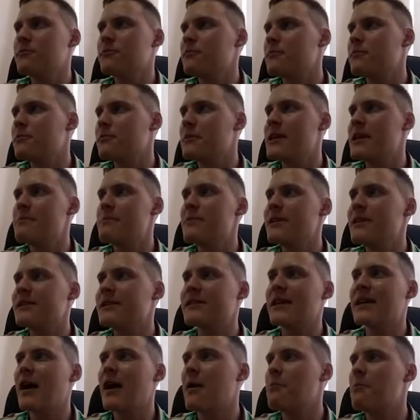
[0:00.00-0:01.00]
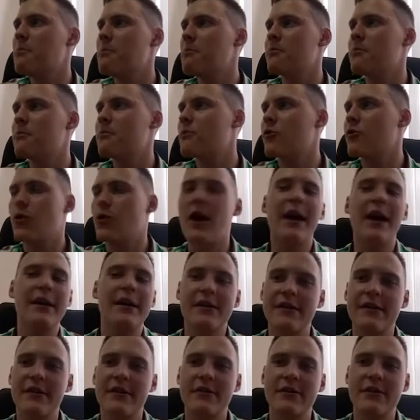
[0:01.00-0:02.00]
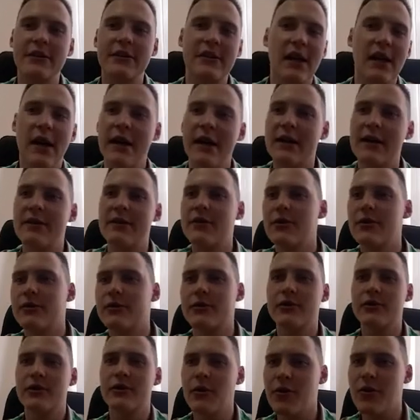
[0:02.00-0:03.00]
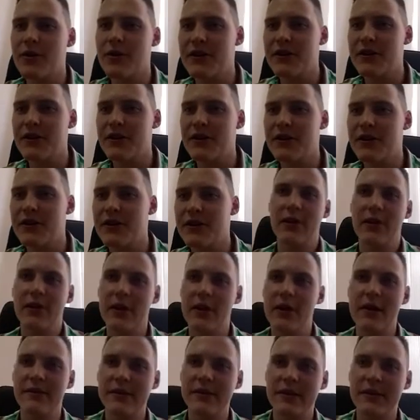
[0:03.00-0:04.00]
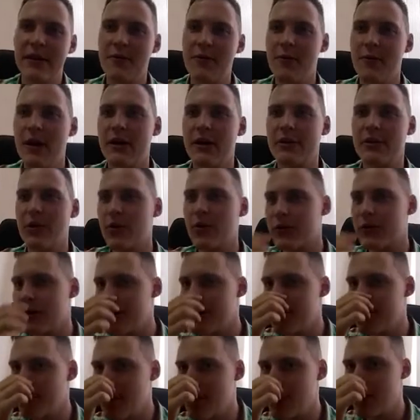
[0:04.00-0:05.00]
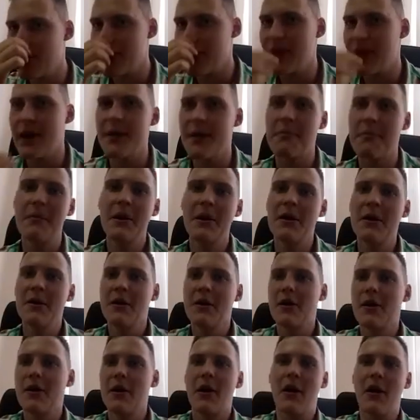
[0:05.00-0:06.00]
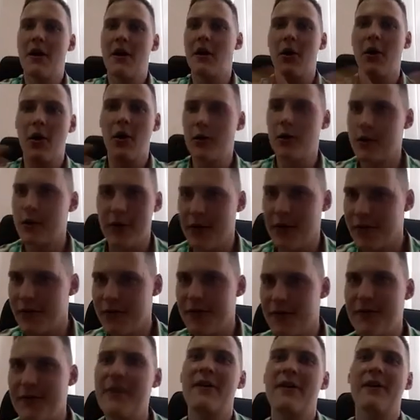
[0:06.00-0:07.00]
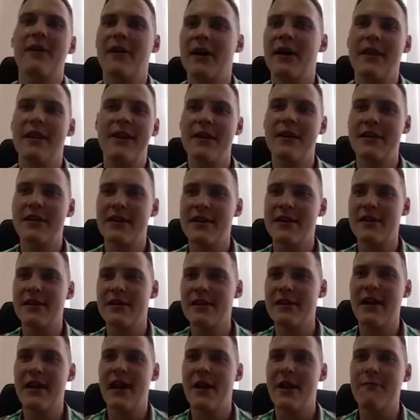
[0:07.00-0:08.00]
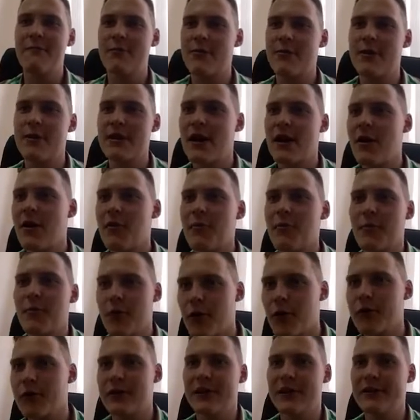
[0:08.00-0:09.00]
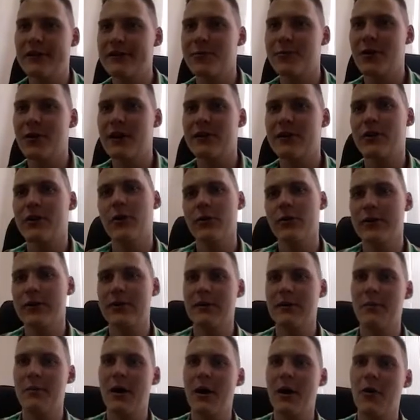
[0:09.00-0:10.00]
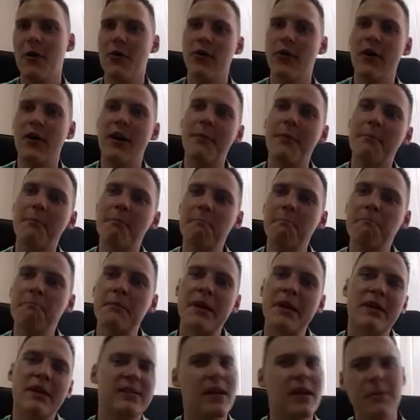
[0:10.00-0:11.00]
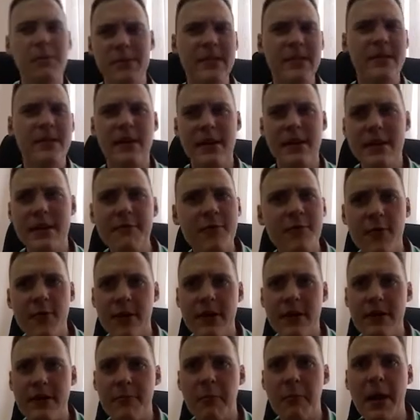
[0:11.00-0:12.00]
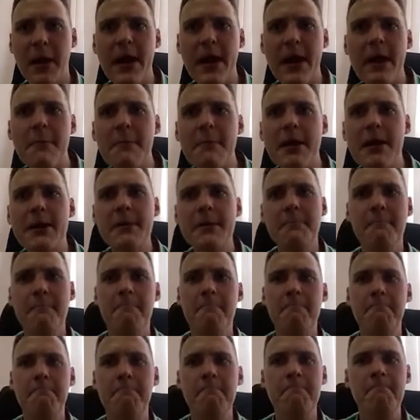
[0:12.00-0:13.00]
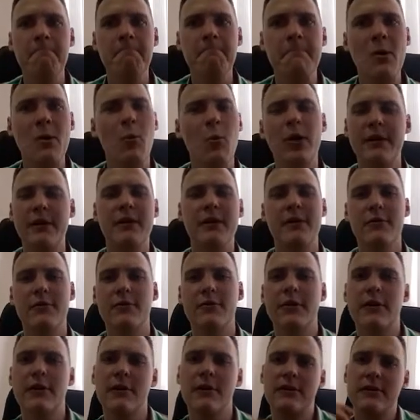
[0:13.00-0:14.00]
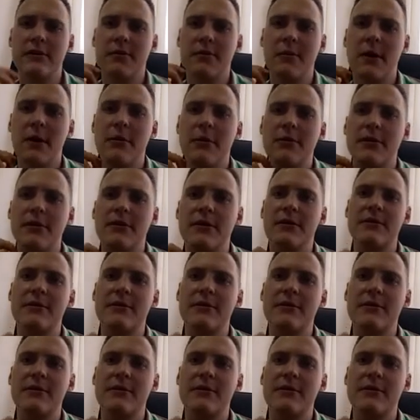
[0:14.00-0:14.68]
maybe some writers like Tolstoy and Dostoevsky, we are talking about them a lot of, I think in every hour broadcast we are talking about them. Something different maybe. What can you tell us about it?